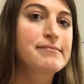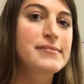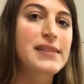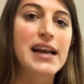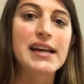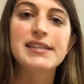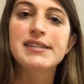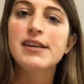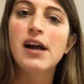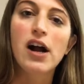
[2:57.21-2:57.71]

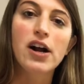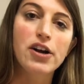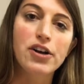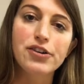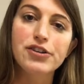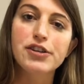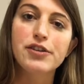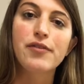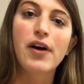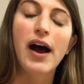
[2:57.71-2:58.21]
it's not going to
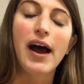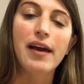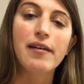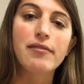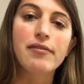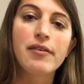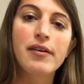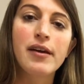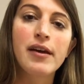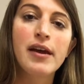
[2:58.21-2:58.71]
survive.
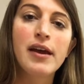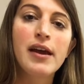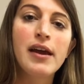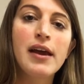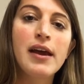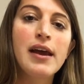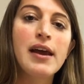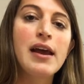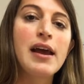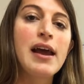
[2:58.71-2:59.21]

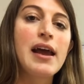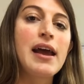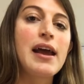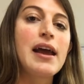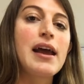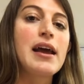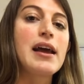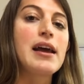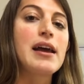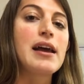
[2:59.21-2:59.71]

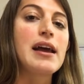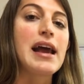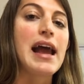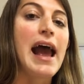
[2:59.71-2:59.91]
It